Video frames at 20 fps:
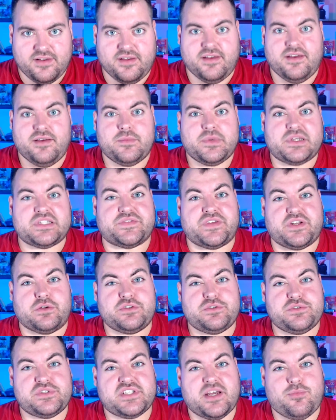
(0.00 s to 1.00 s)
Because if you don't do
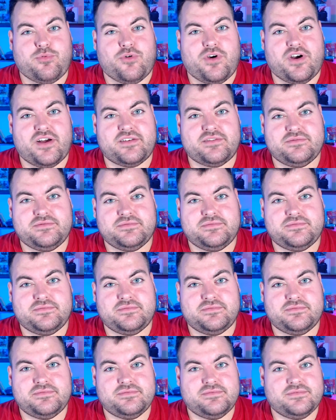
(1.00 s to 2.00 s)
step 1,
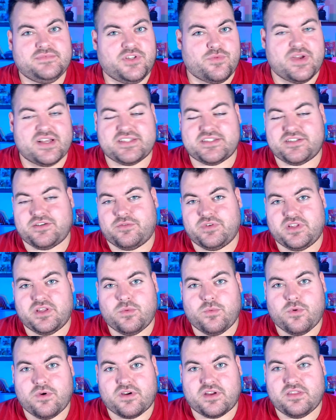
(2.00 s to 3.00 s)
the rest don't really
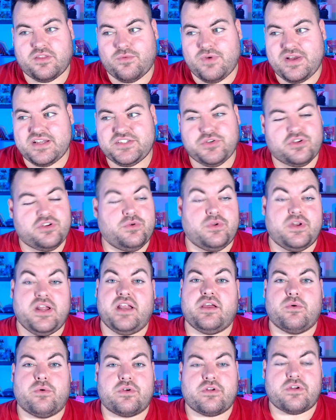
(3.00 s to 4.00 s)
work. The rest you can do in any
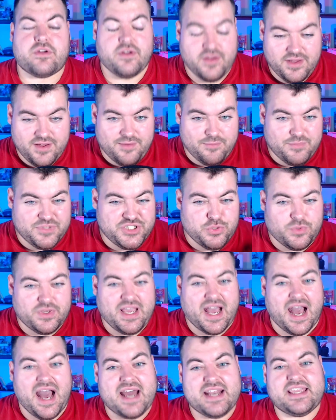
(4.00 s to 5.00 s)
order. But you
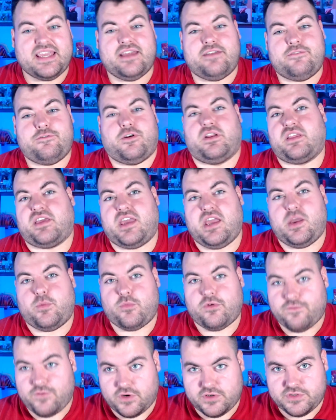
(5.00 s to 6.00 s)
gotta get in front of the camera
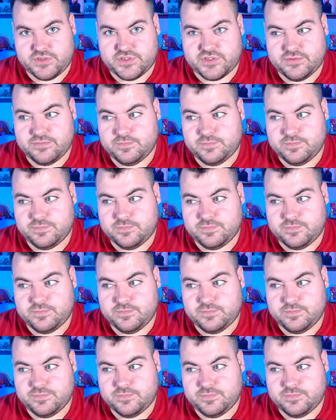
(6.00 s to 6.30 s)
first.